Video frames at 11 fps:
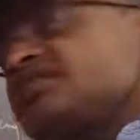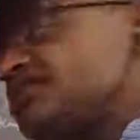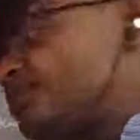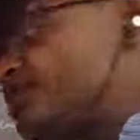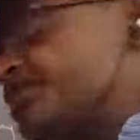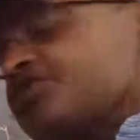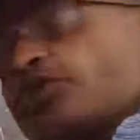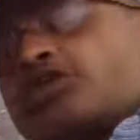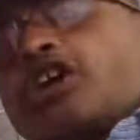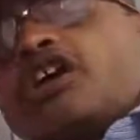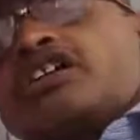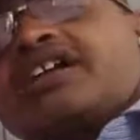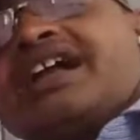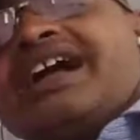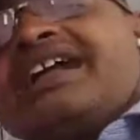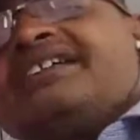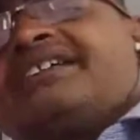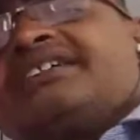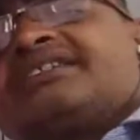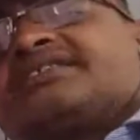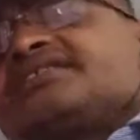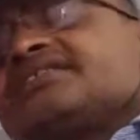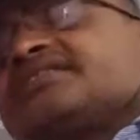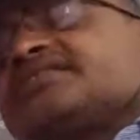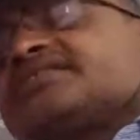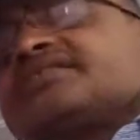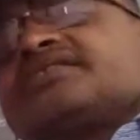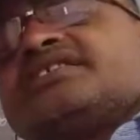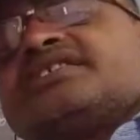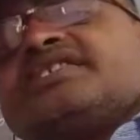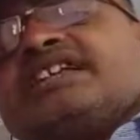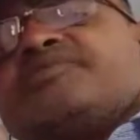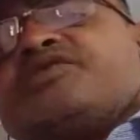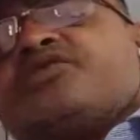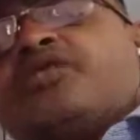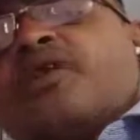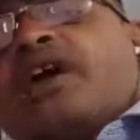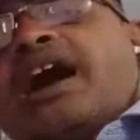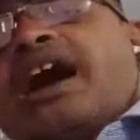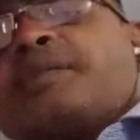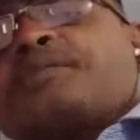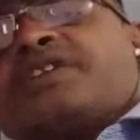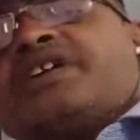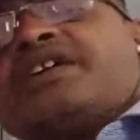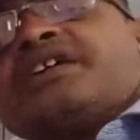8 o'clock and leave you after